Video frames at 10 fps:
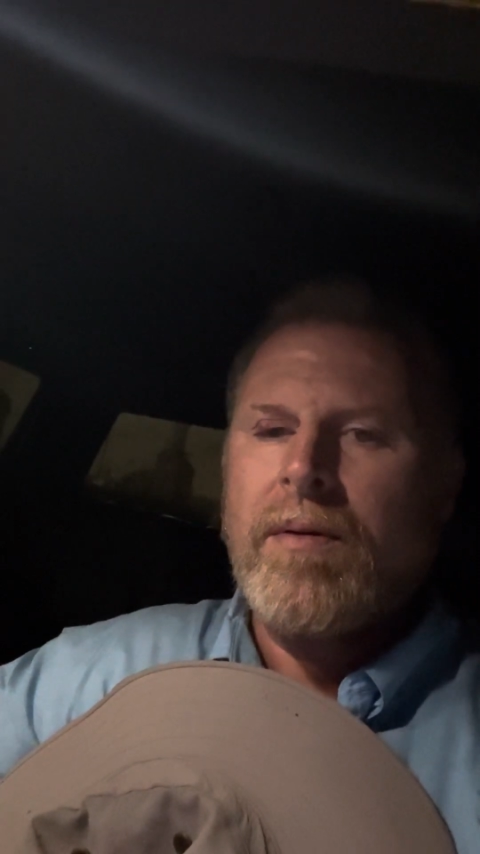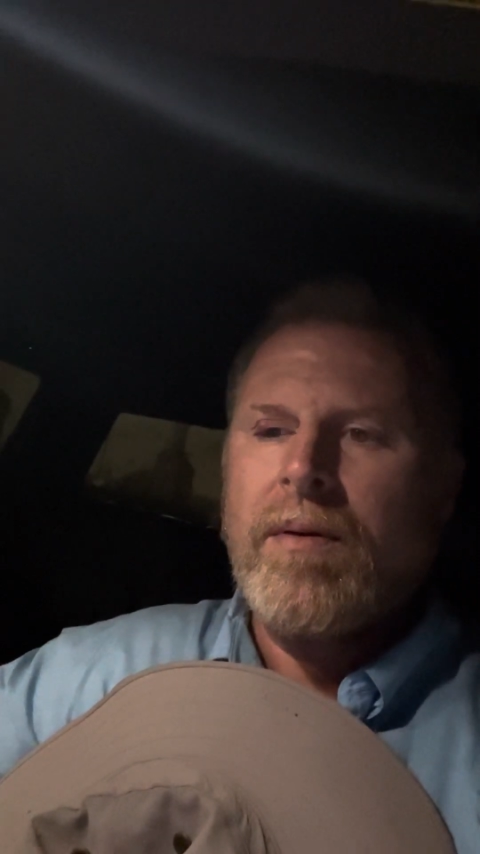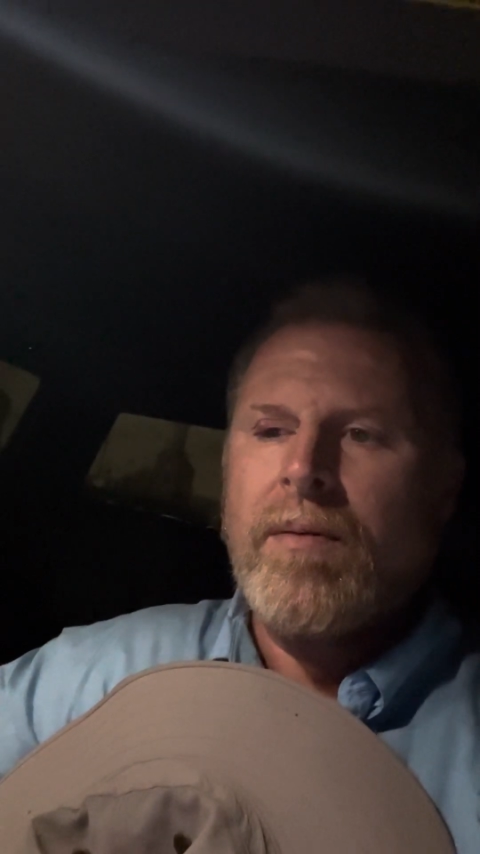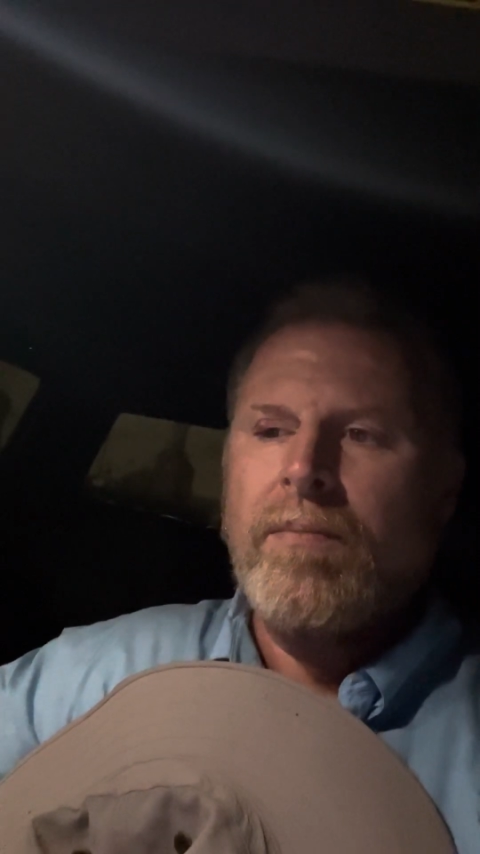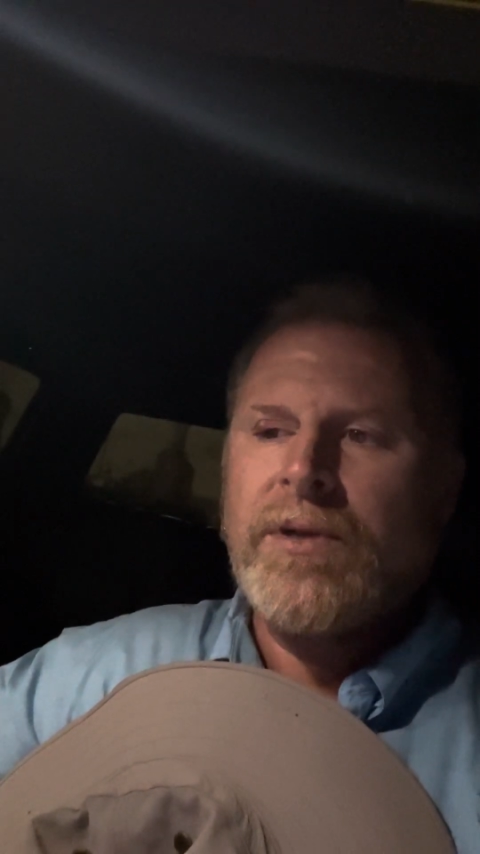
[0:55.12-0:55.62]

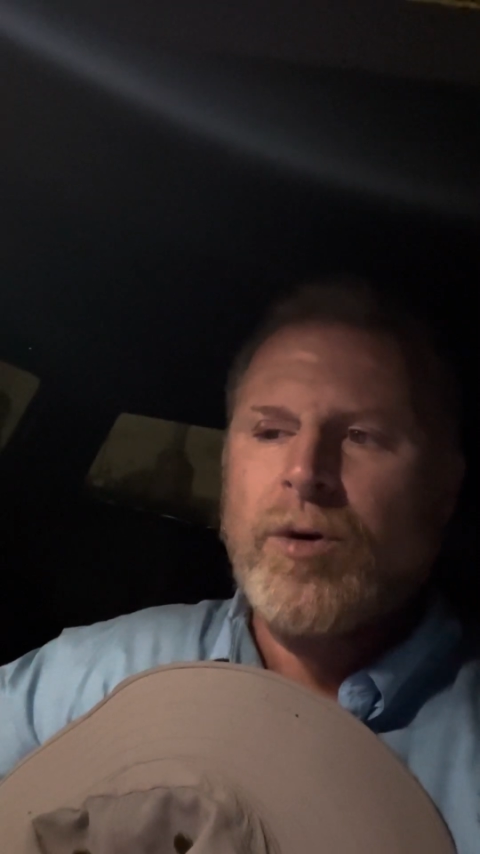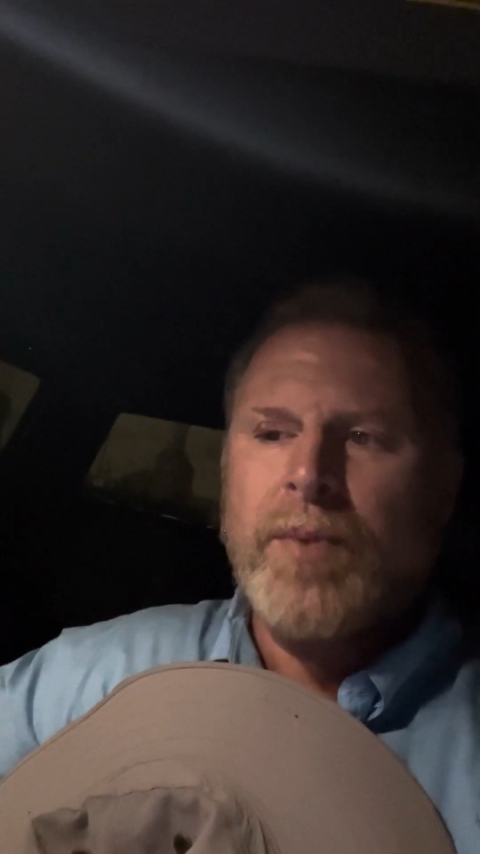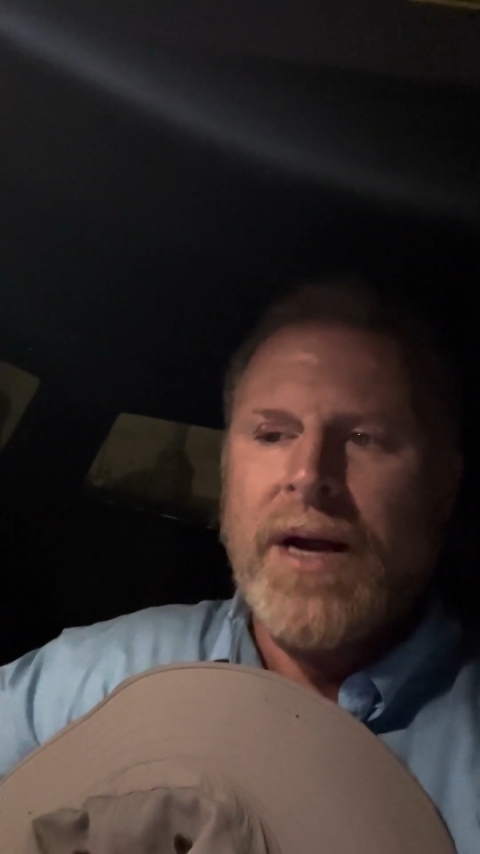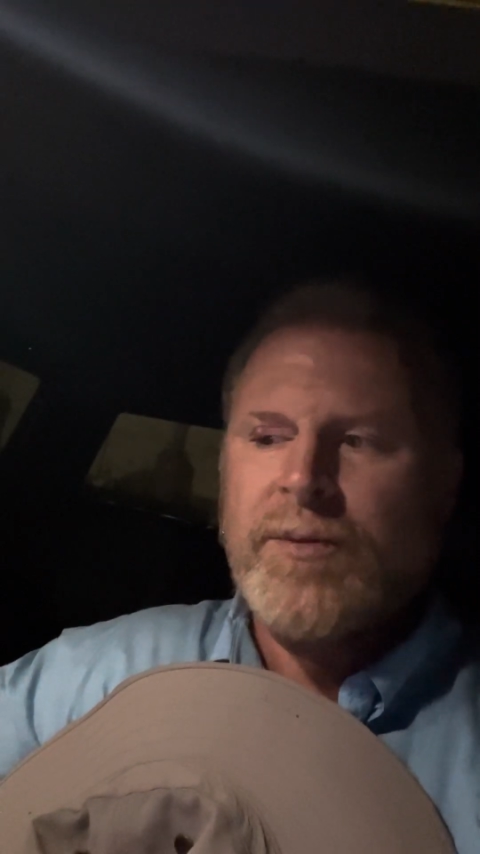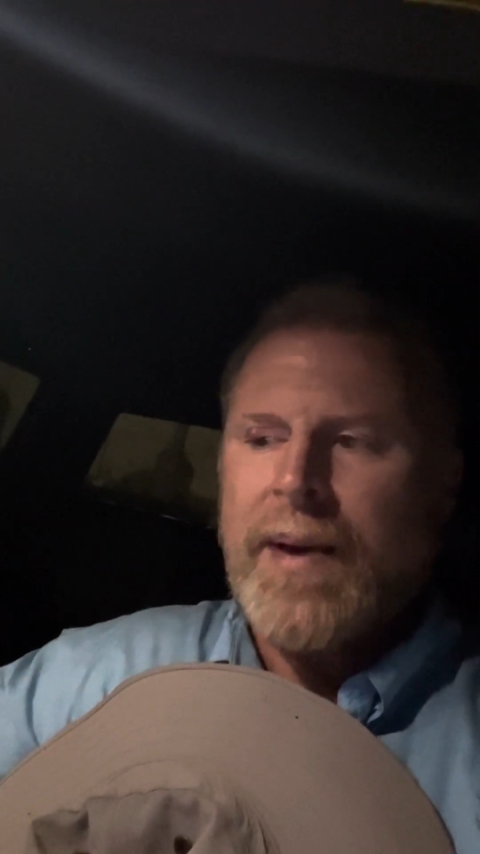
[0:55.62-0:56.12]
Mr.
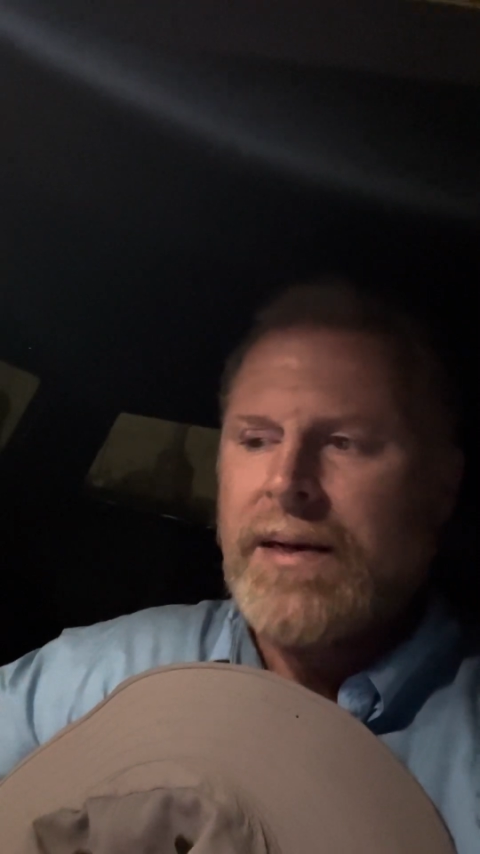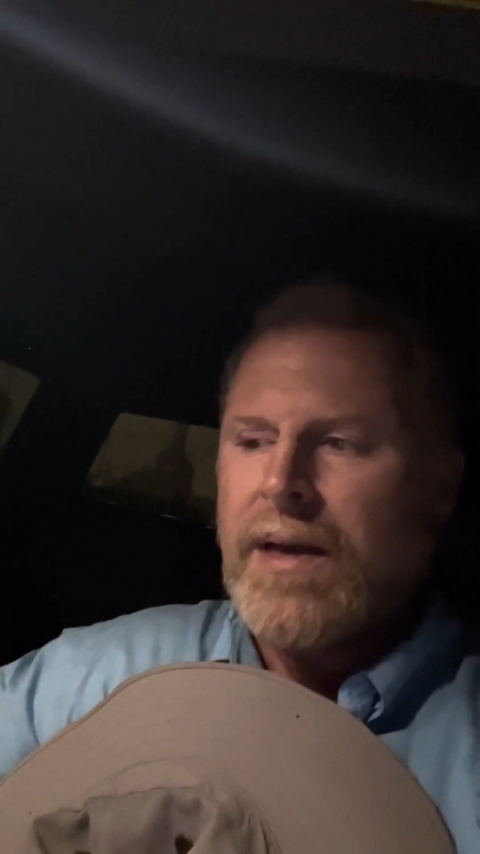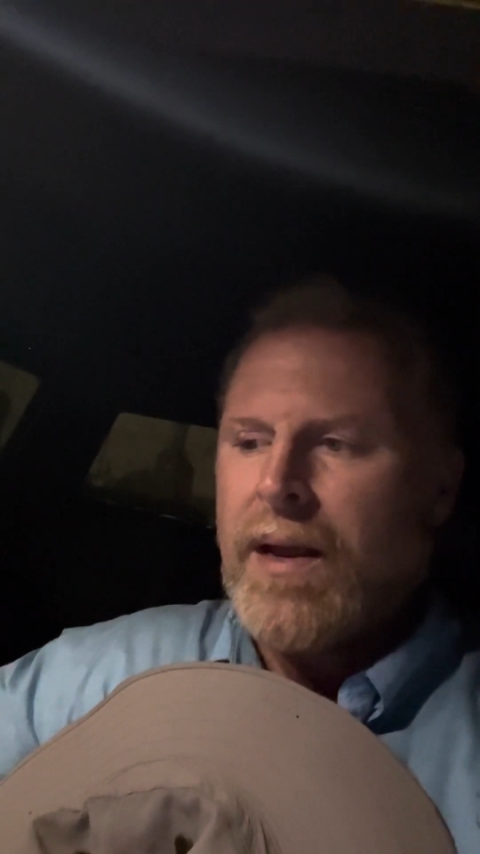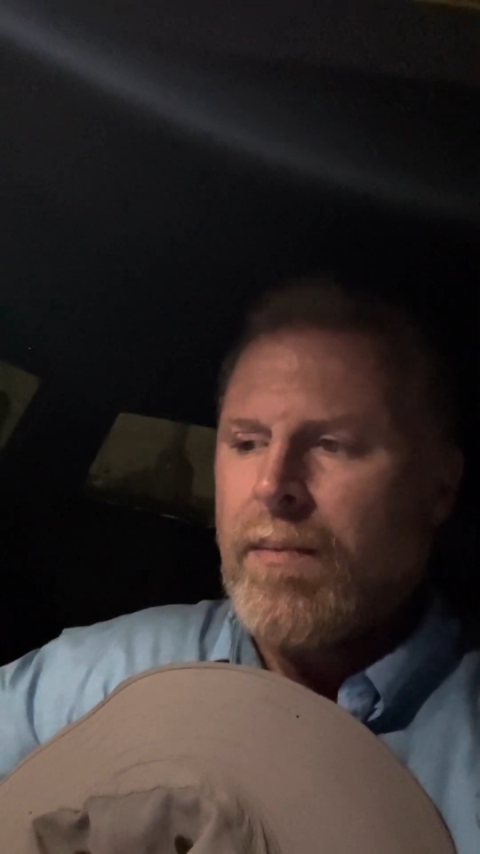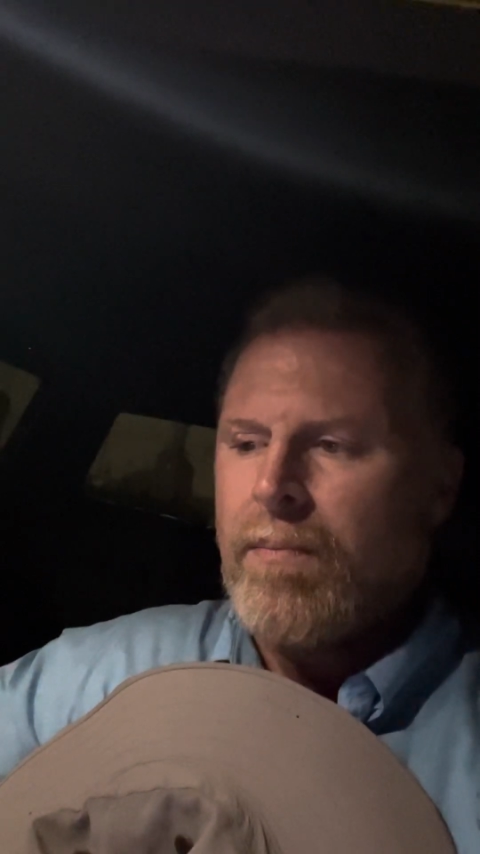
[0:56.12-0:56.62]
Prospect,
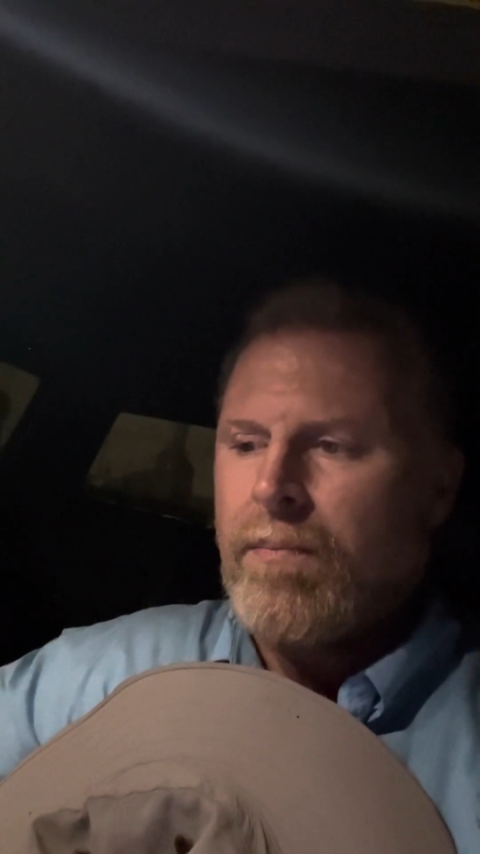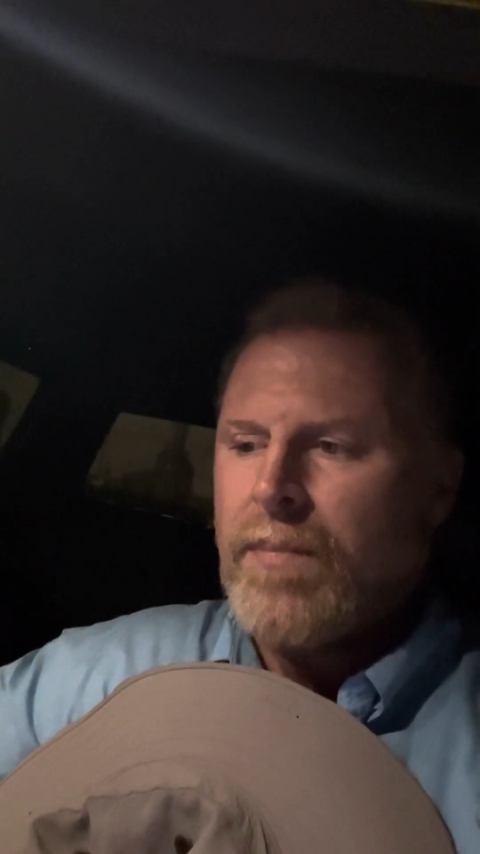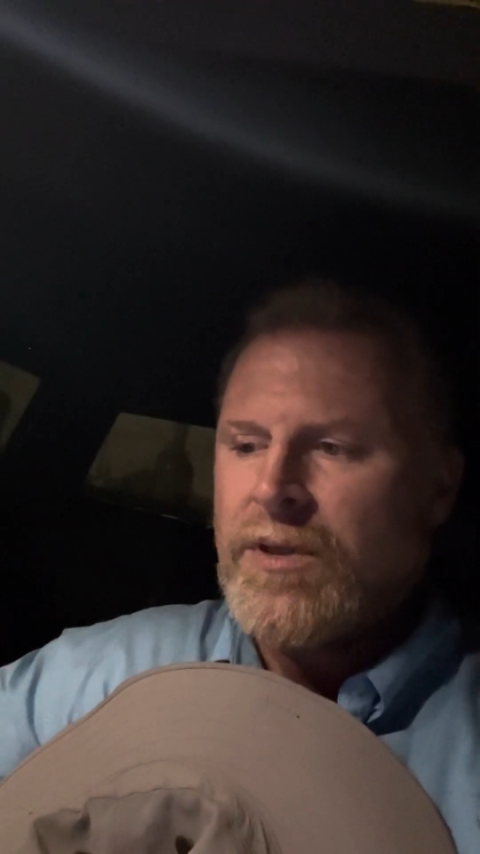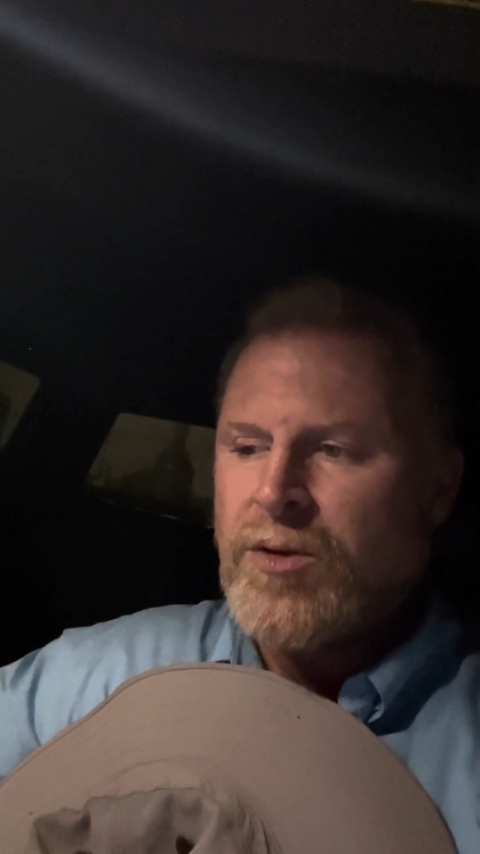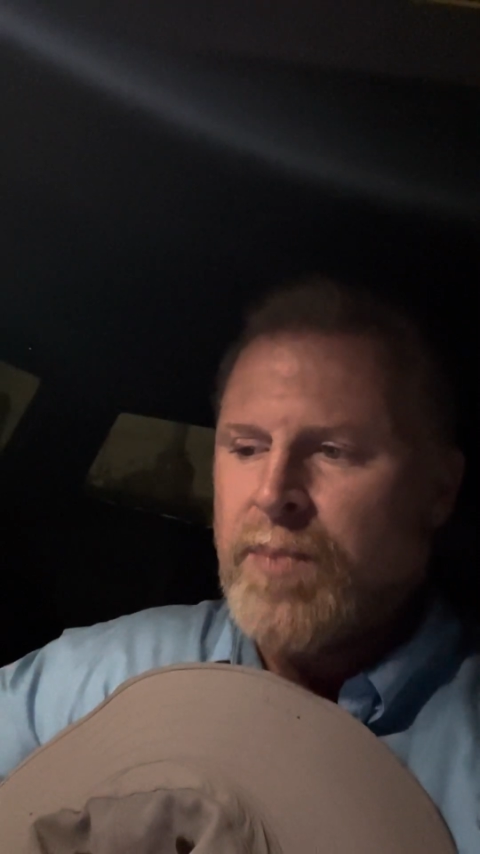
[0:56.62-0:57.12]
Mrs.